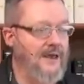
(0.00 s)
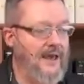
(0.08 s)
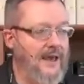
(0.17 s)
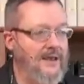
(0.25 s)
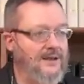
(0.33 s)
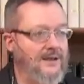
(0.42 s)

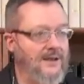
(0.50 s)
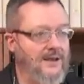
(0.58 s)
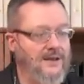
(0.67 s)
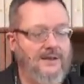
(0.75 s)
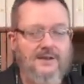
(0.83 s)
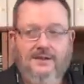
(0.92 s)
And
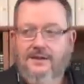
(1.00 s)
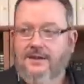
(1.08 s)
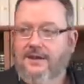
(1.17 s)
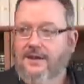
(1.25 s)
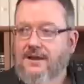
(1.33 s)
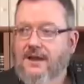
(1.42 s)
uh,
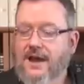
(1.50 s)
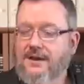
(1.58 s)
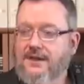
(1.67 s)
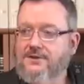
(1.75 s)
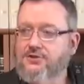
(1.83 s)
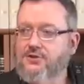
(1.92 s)
I
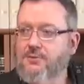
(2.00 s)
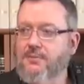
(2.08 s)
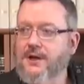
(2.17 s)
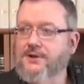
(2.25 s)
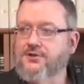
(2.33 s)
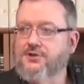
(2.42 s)
didn't so
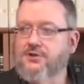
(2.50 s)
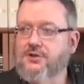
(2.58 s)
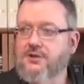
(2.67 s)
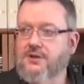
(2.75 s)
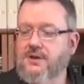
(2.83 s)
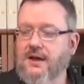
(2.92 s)
much.
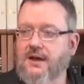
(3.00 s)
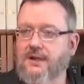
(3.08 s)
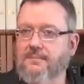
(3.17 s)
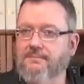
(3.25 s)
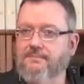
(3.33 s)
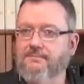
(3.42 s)

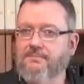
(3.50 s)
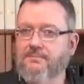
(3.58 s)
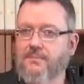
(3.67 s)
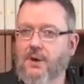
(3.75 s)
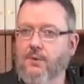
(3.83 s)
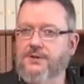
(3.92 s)
Um,
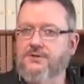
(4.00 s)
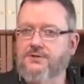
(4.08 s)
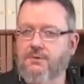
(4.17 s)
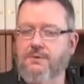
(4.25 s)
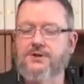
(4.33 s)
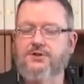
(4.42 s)
I wasn't
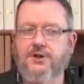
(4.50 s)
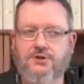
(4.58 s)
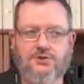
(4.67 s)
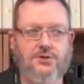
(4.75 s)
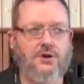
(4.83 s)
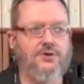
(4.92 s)
so much
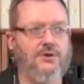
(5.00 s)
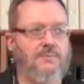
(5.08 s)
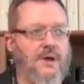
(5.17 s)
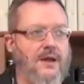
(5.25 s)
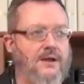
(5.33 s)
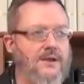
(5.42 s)
concerned
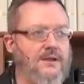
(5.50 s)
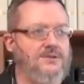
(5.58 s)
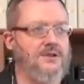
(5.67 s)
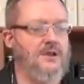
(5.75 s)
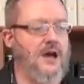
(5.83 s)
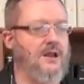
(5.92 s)
about his
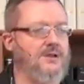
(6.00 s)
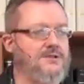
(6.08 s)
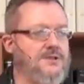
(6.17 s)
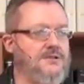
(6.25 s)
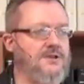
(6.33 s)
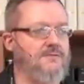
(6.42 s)

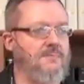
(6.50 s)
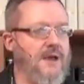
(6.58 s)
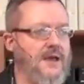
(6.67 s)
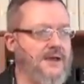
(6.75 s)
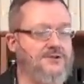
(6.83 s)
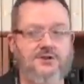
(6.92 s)
analysis of my
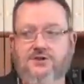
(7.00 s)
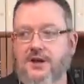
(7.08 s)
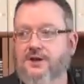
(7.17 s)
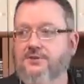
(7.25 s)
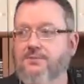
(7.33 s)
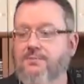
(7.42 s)

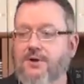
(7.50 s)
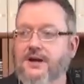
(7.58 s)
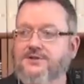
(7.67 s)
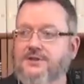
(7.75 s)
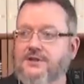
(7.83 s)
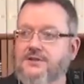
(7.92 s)
exegetical
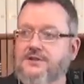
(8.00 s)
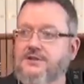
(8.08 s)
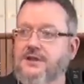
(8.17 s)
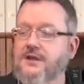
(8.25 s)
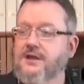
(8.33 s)
processes,